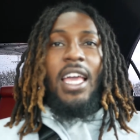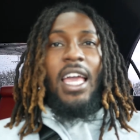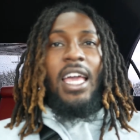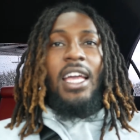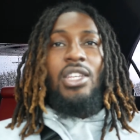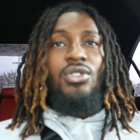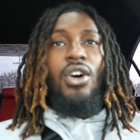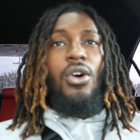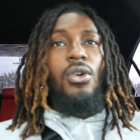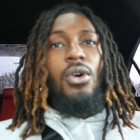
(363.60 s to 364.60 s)
And you
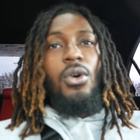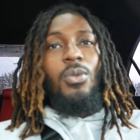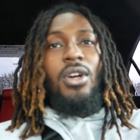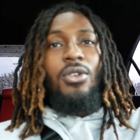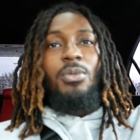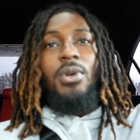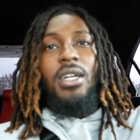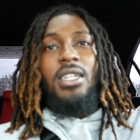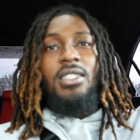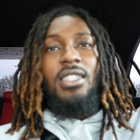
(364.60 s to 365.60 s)
know, we're gonna
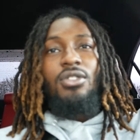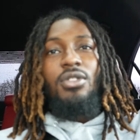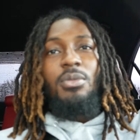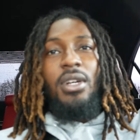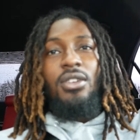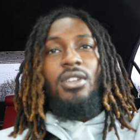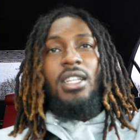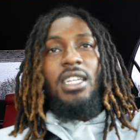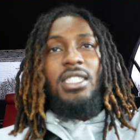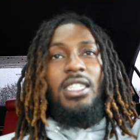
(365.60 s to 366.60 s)
continue to bring you the
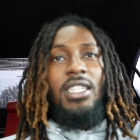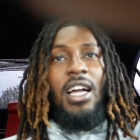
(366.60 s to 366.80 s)
lit shit.